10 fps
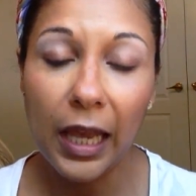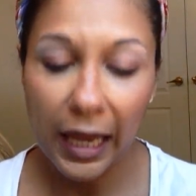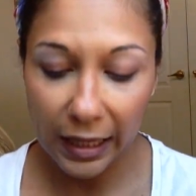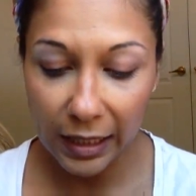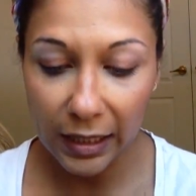
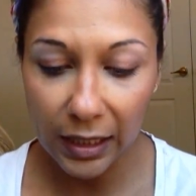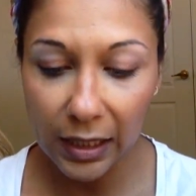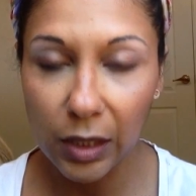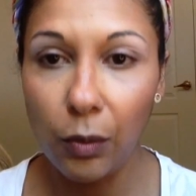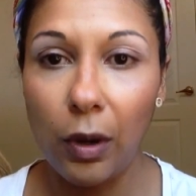And this is
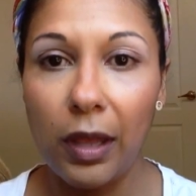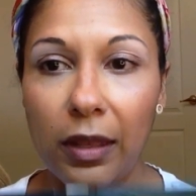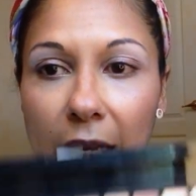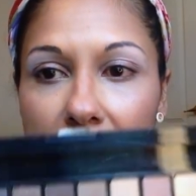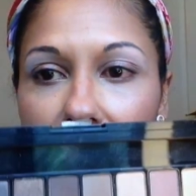the one
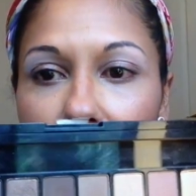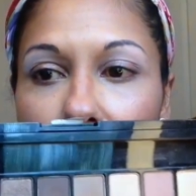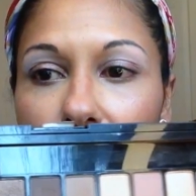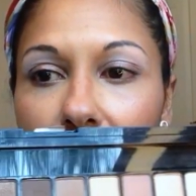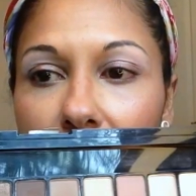that's
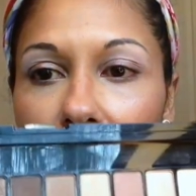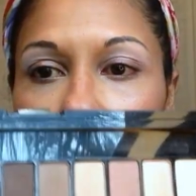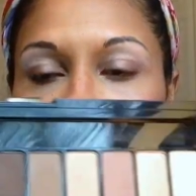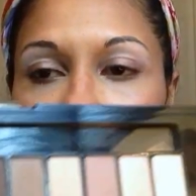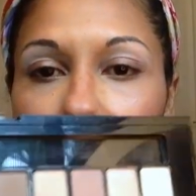mostly
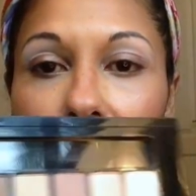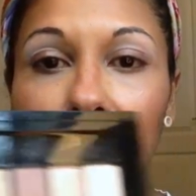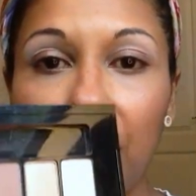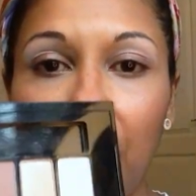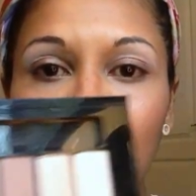earth
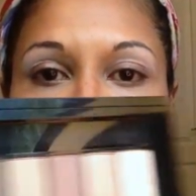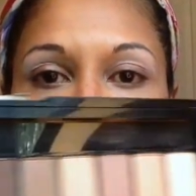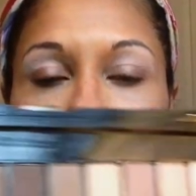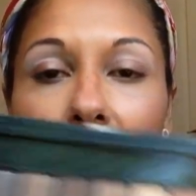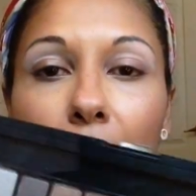
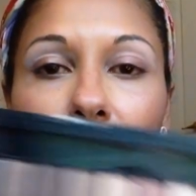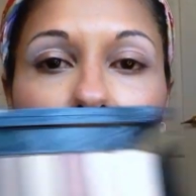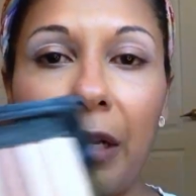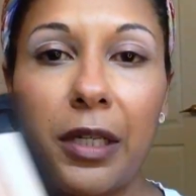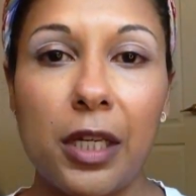tones,
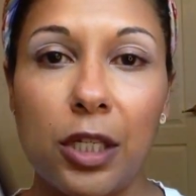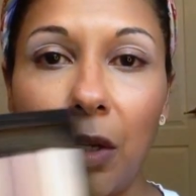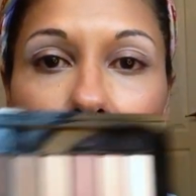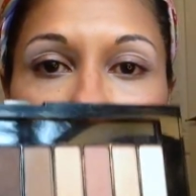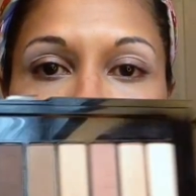bronzes,
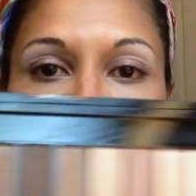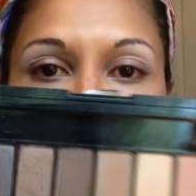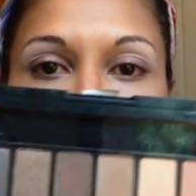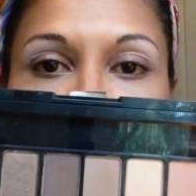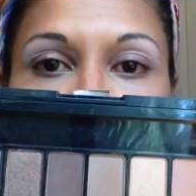
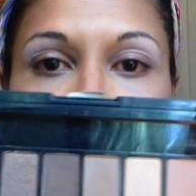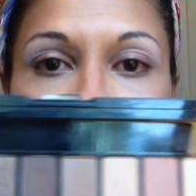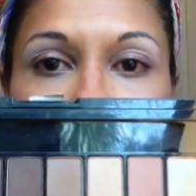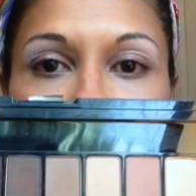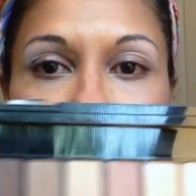golds,
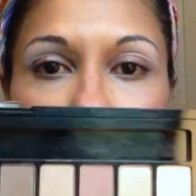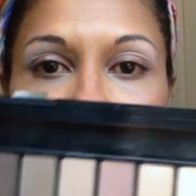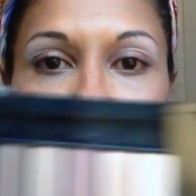some